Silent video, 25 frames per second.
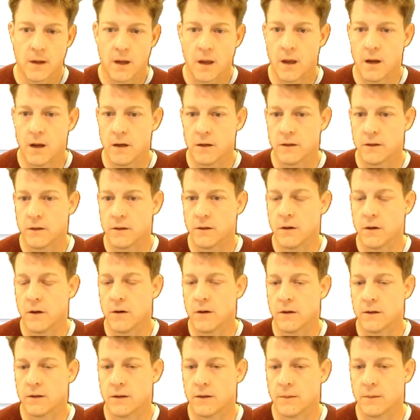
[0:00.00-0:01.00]
And as you
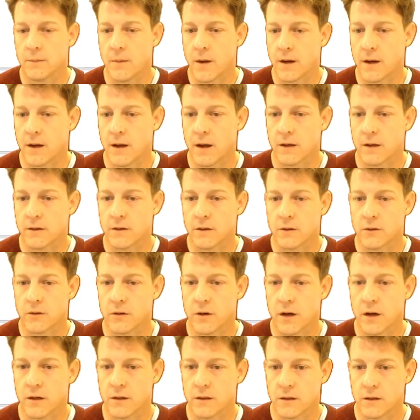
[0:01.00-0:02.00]
notice, my
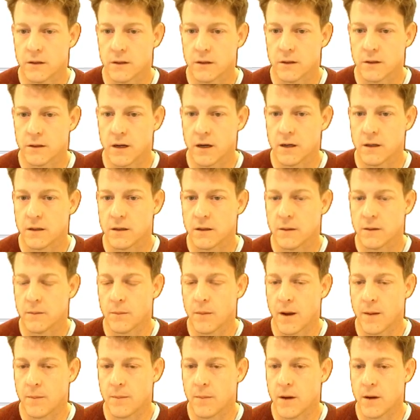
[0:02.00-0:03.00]
concentration is changing,
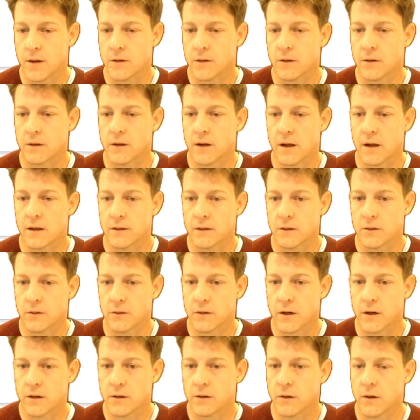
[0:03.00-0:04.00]
my measured
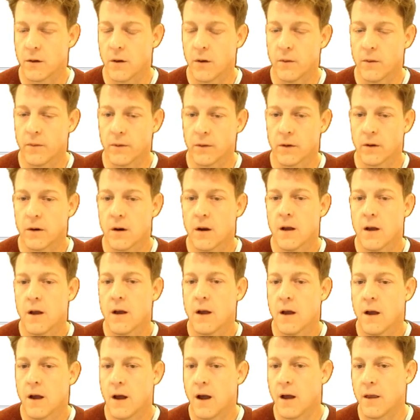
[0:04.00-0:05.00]
concentration over
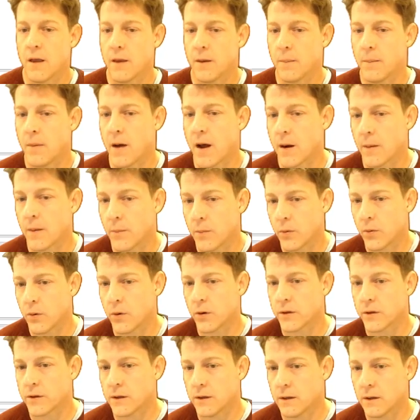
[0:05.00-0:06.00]
on the bottom
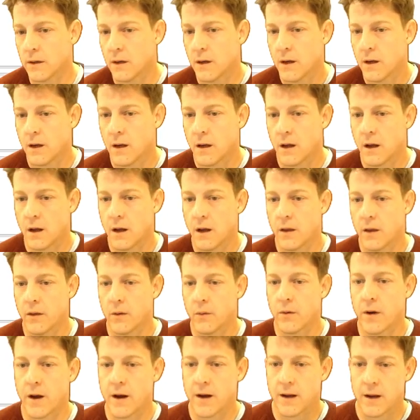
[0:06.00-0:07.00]
portion on
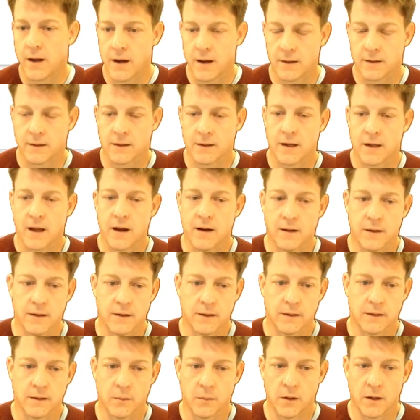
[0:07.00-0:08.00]
the right-hand side of
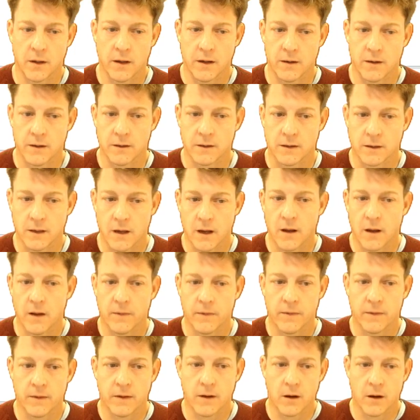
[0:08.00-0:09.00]
the simulator
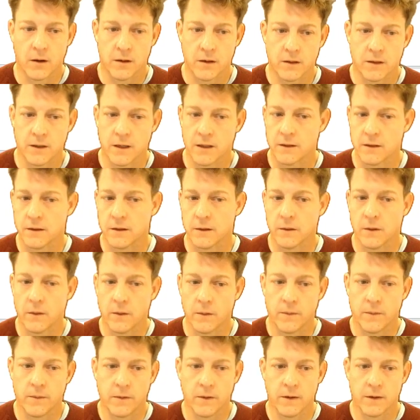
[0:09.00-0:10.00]
itself. I'm going to change the
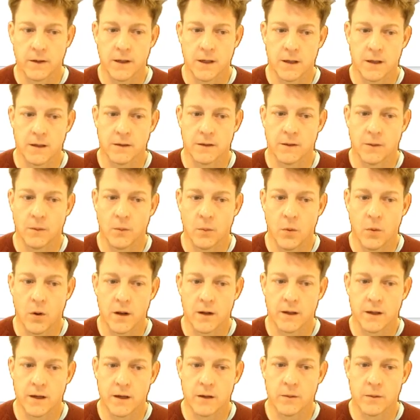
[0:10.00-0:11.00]
total flow again to
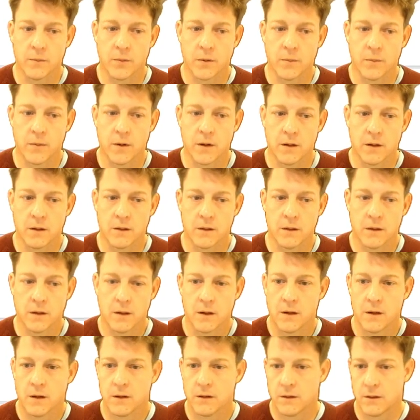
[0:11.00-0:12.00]
1 liter per minute
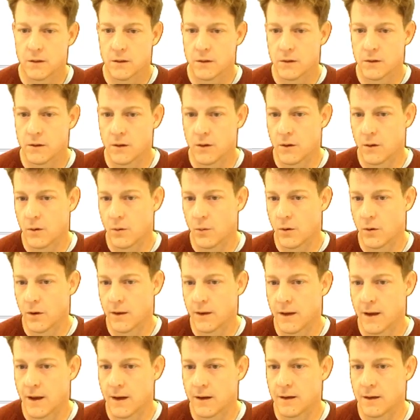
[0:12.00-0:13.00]
to show you
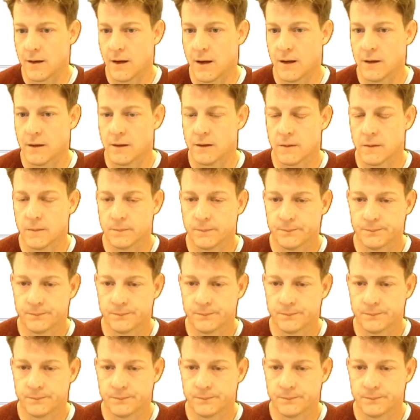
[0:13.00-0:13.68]
what that does.